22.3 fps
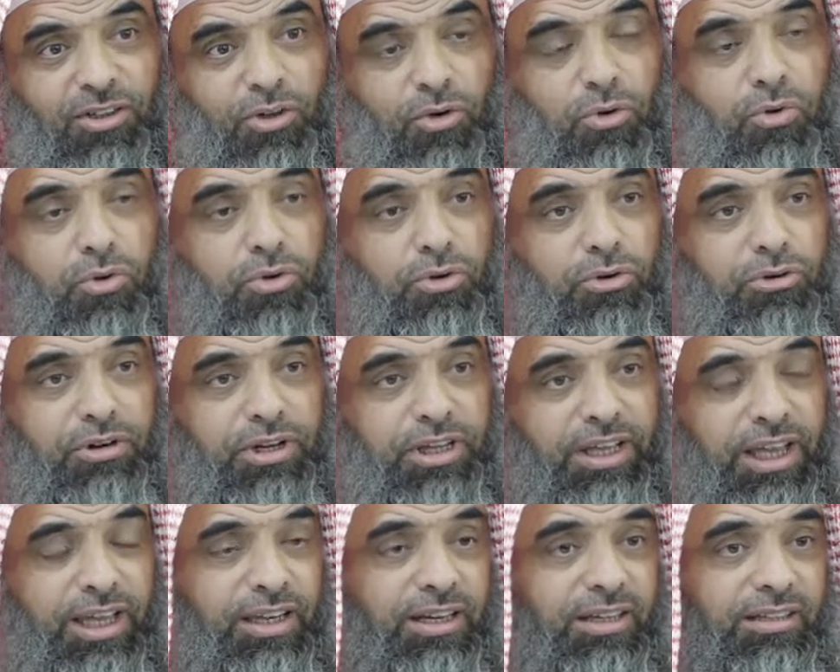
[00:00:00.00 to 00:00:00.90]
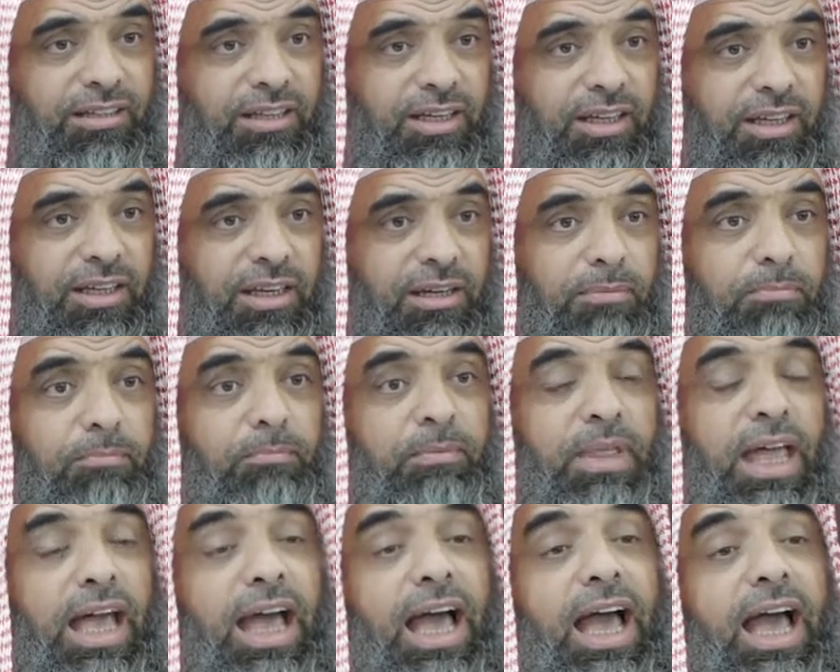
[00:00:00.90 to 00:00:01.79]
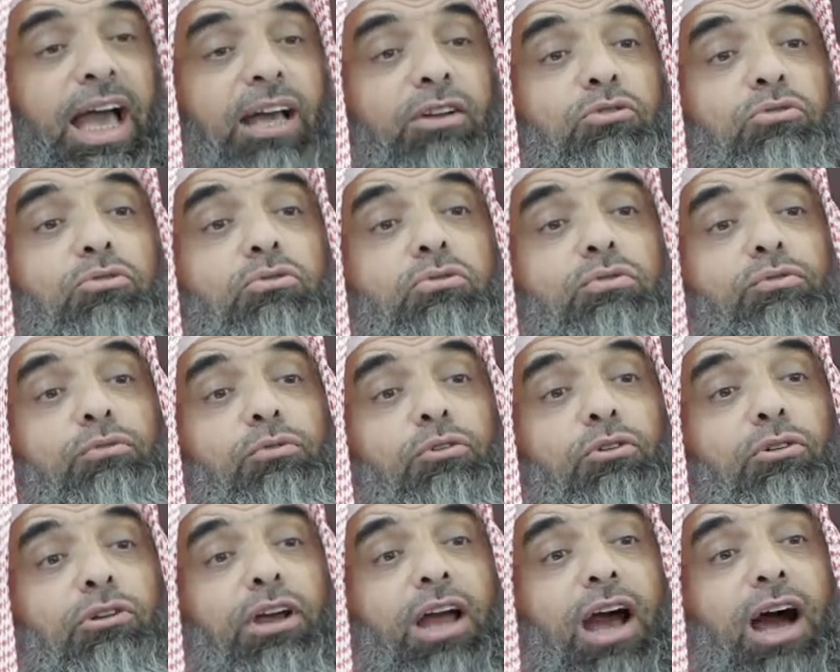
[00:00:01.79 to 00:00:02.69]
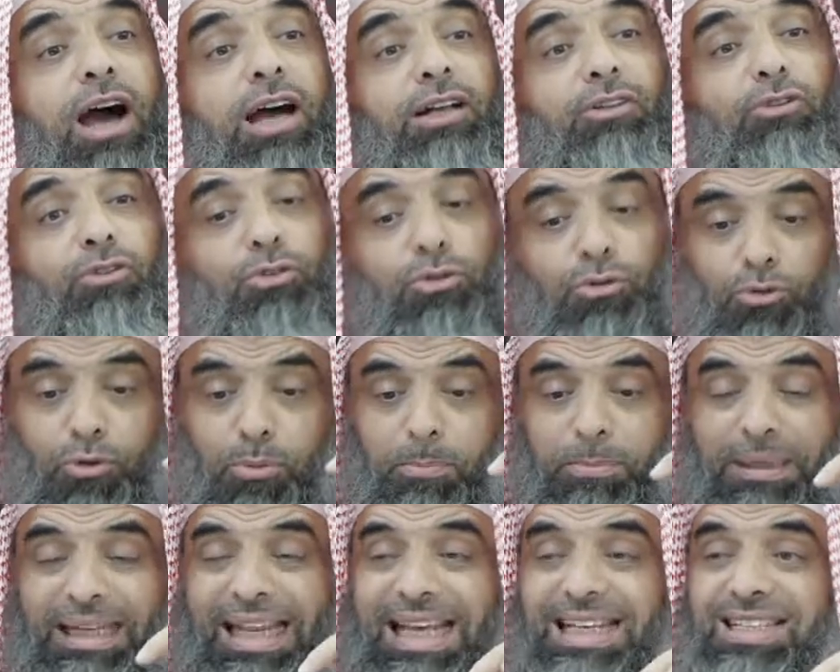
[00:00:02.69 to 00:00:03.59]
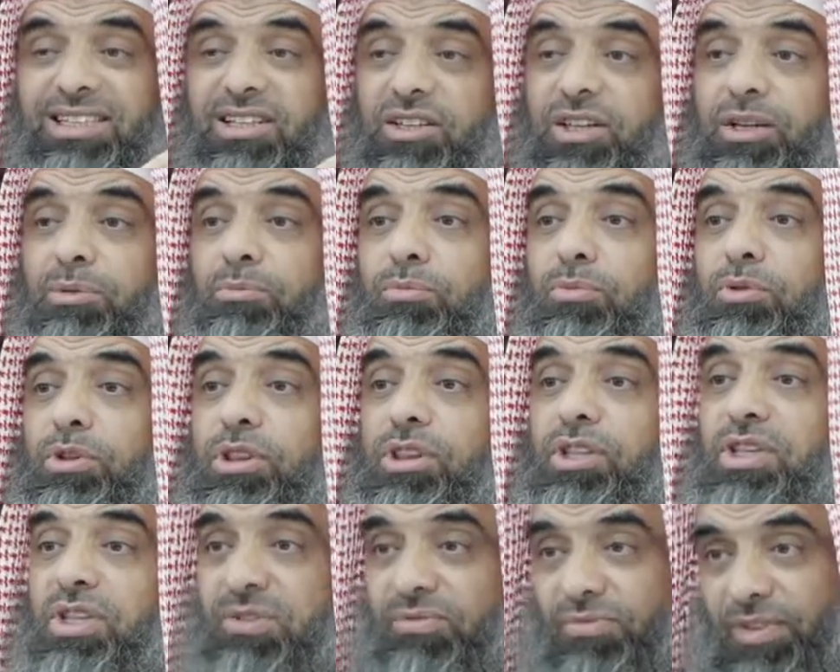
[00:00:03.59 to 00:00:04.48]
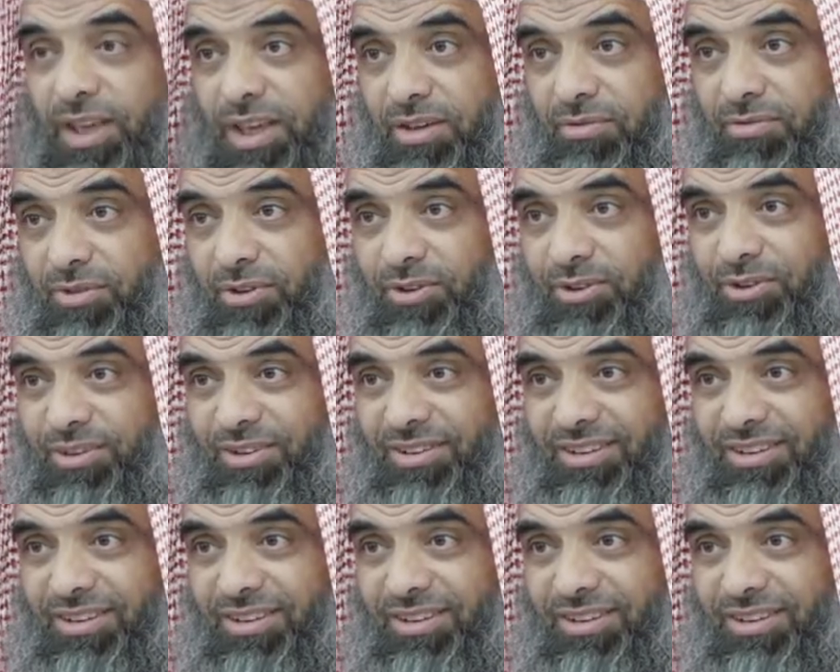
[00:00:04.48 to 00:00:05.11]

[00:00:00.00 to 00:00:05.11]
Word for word: who created him and who forgot who blessed him with this favor